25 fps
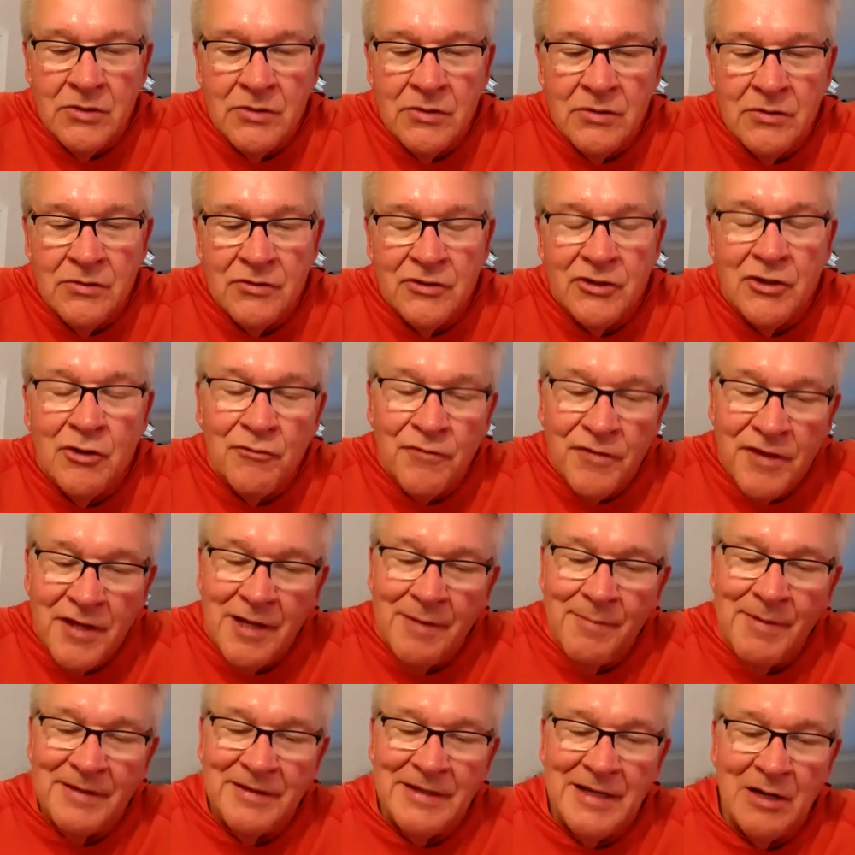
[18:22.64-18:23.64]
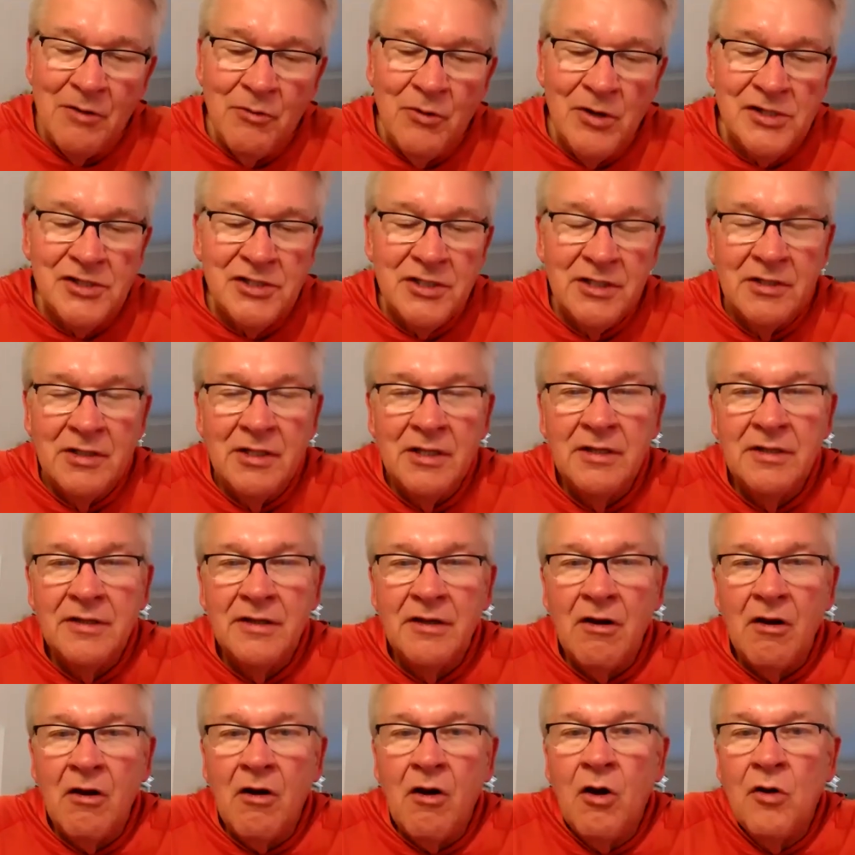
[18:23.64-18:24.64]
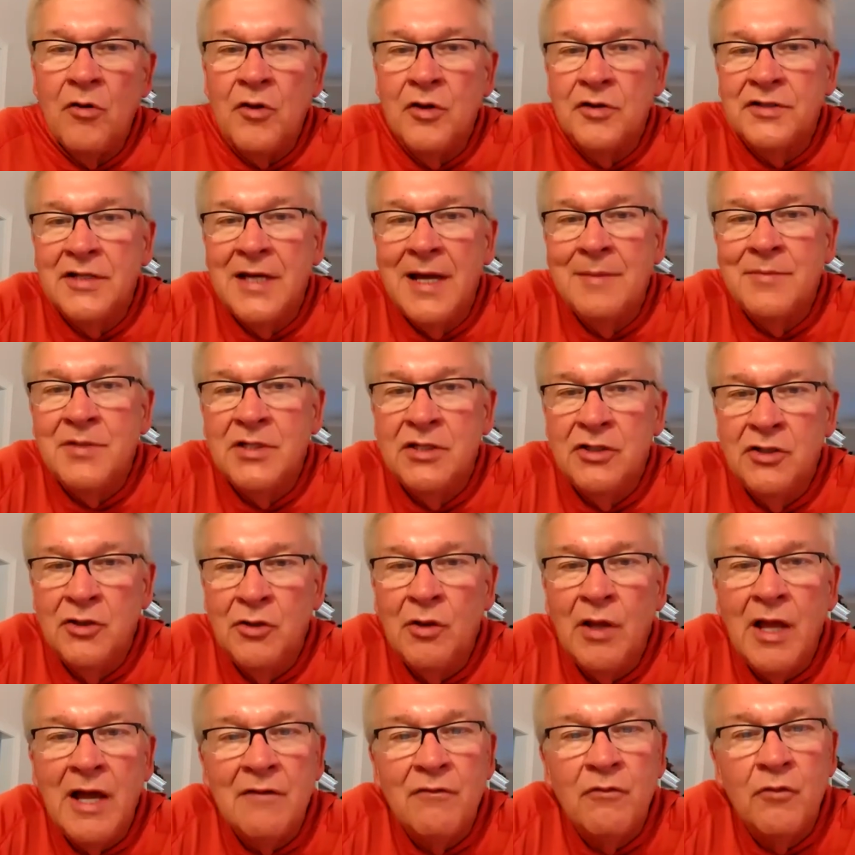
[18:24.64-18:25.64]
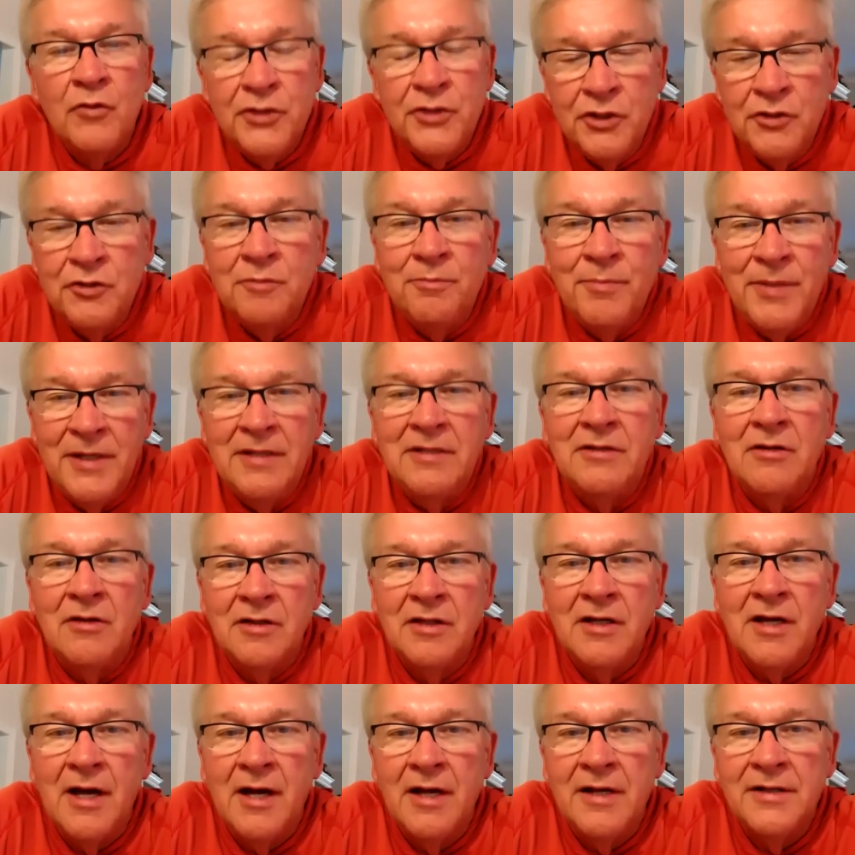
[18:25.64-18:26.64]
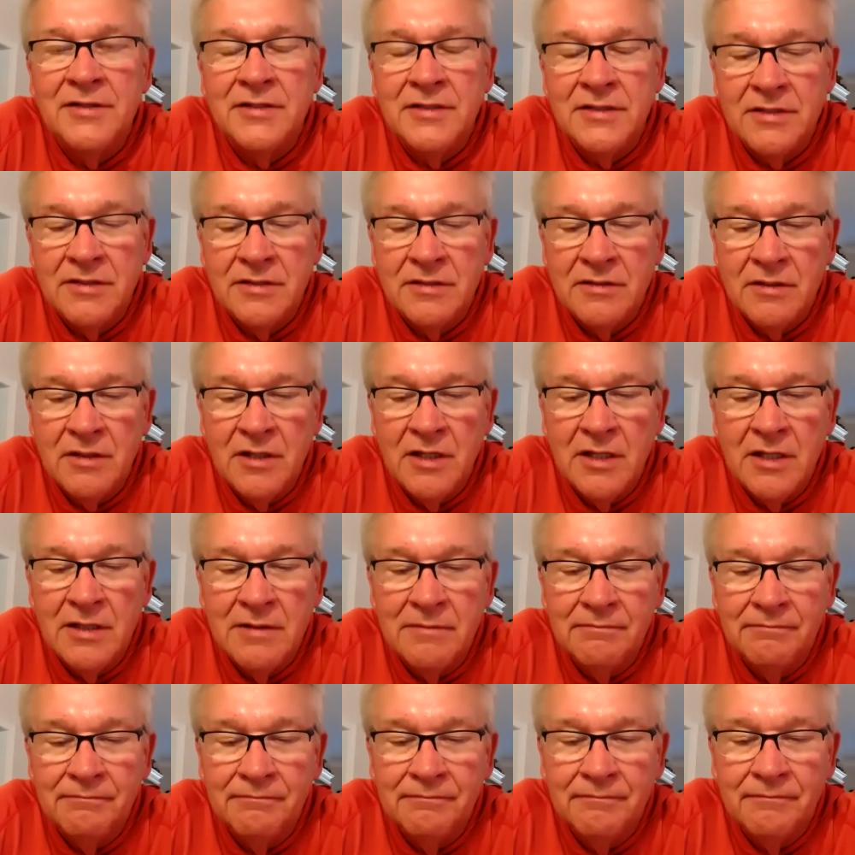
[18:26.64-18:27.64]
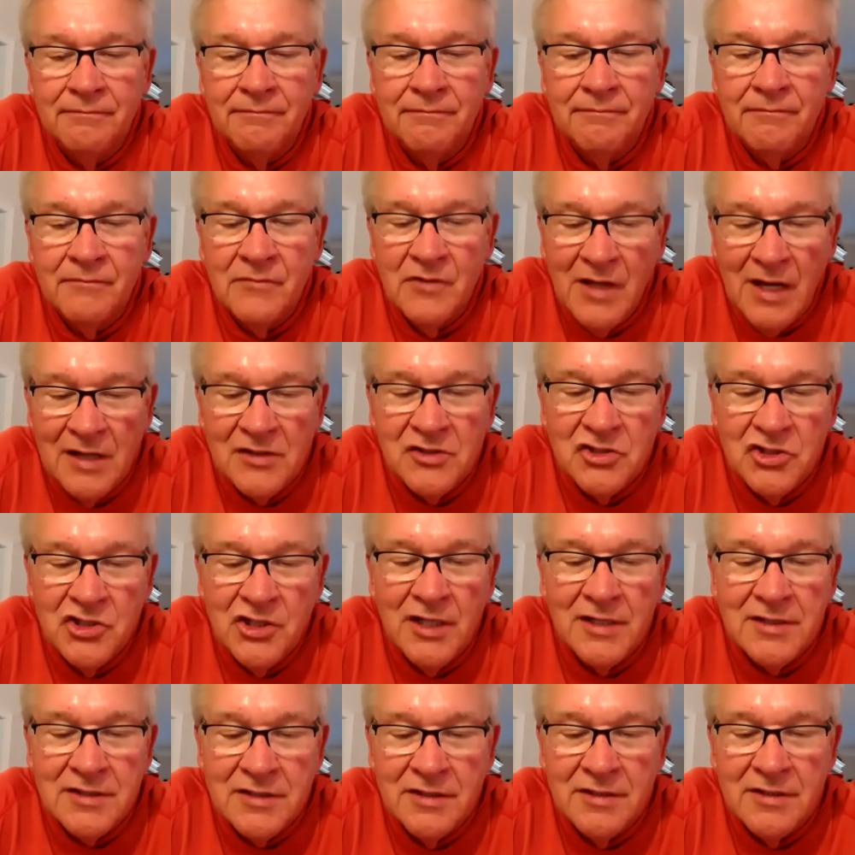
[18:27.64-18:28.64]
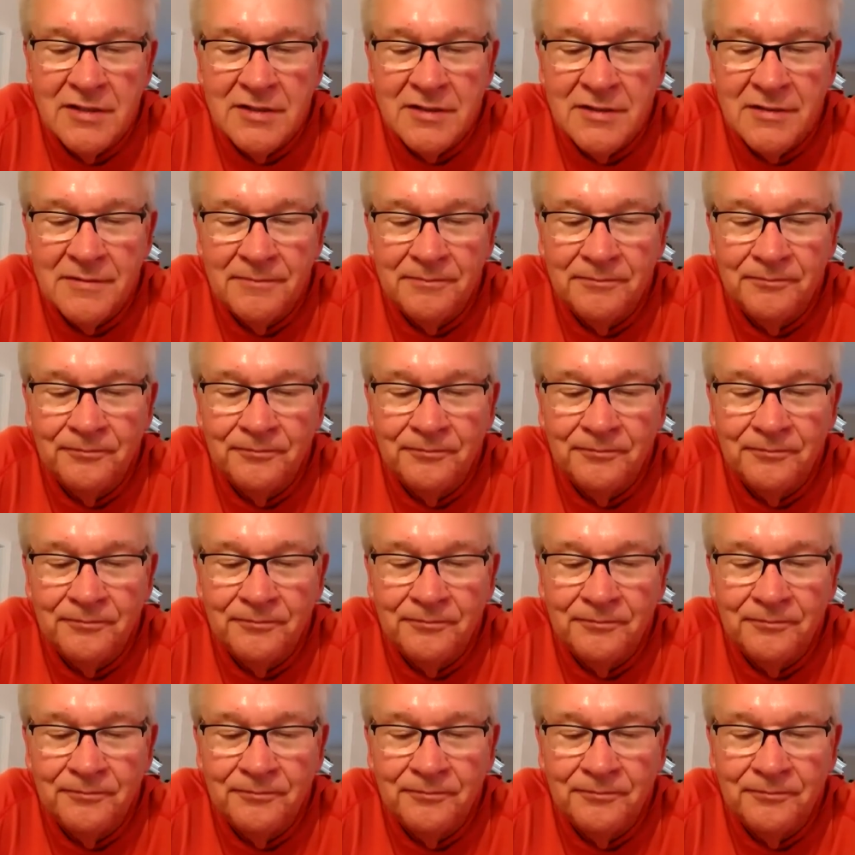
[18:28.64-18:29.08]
So think about that question. Are there times in your life when you depend on God's justice?